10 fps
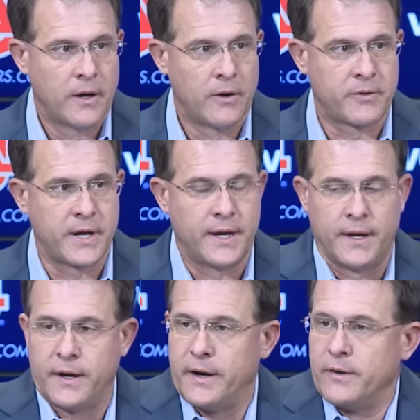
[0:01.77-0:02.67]
Okay,
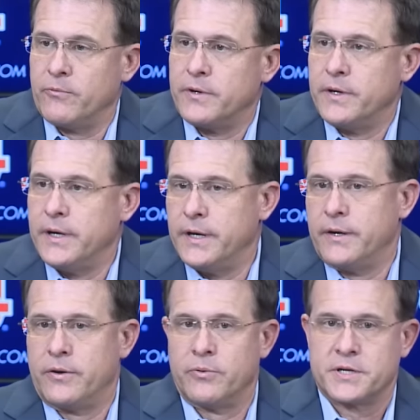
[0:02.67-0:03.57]
all right. We're
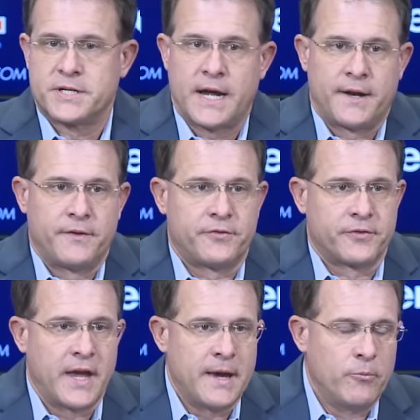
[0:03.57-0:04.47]
excited. This is
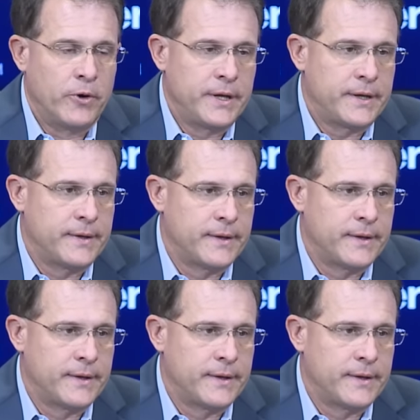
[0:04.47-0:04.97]
game week.